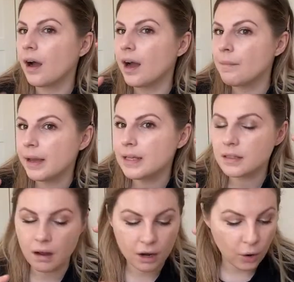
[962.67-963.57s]
I may
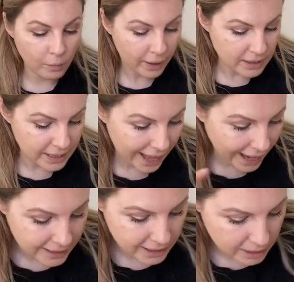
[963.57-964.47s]
start going back to the
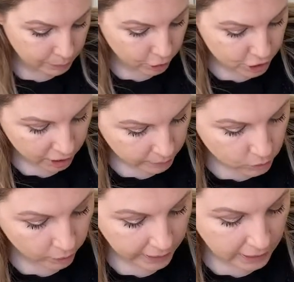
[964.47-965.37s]
80s blush that I was
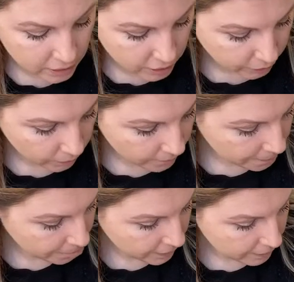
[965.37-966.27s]
quite into
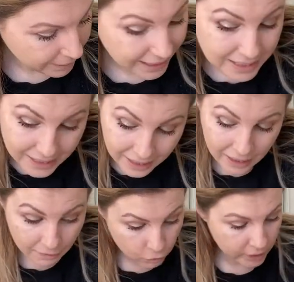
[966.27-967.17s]
because that
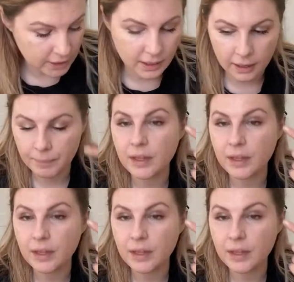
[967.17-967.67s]
avoids that.